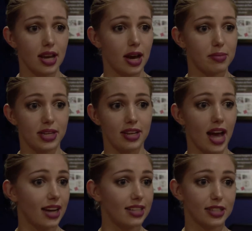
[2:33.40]
I mean,
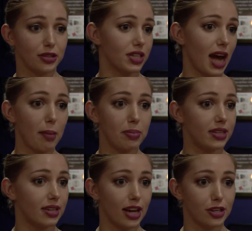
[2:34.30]
anything could happen
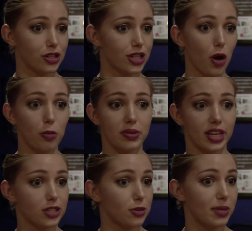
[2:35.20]
and you're just hoping
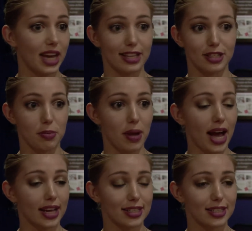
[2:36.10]
that somebody has your
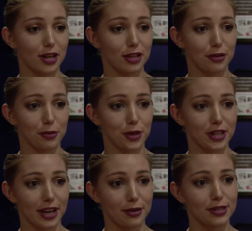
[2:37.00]
back and it's all going to
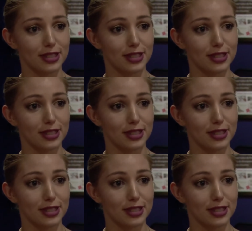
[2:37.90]
work out.